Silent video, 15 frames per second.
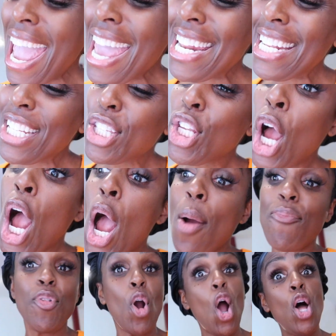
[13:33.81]
And it's
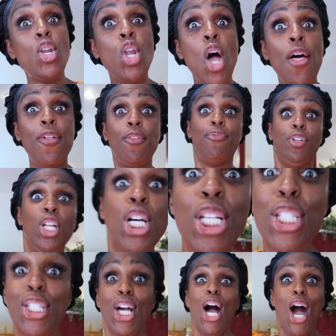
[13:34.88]
time for another
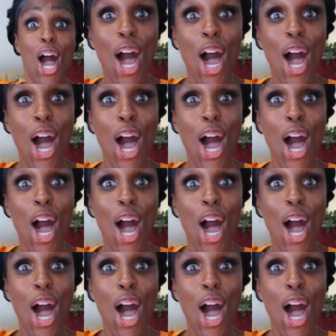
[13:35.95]
blizzard.